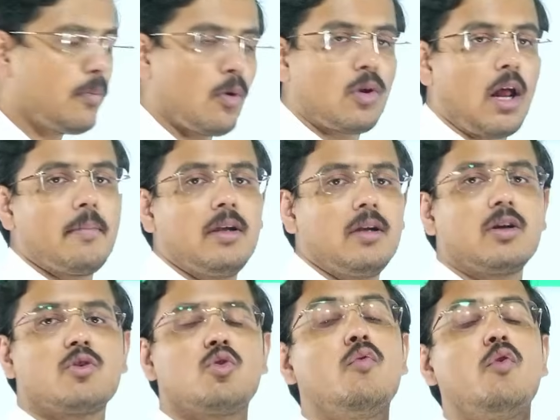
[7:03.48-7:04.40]
programming.
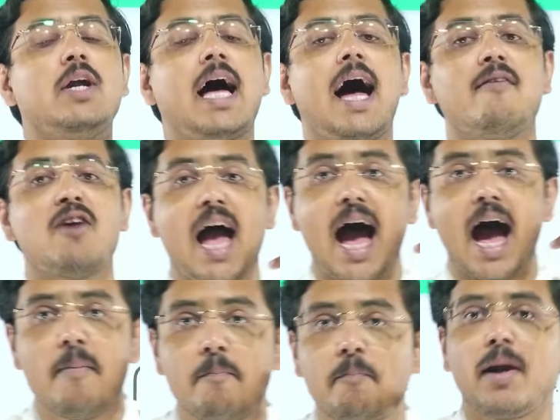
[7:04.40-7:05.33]
You would have
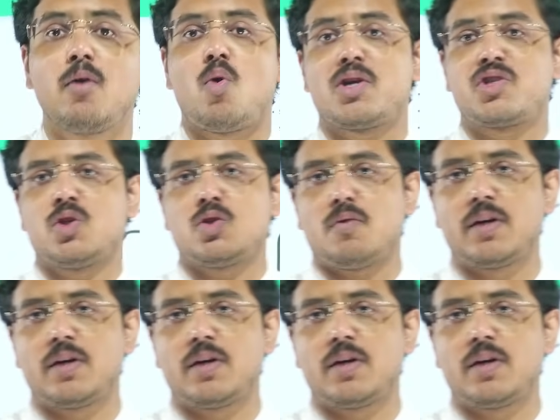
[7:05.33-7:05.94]
ample questions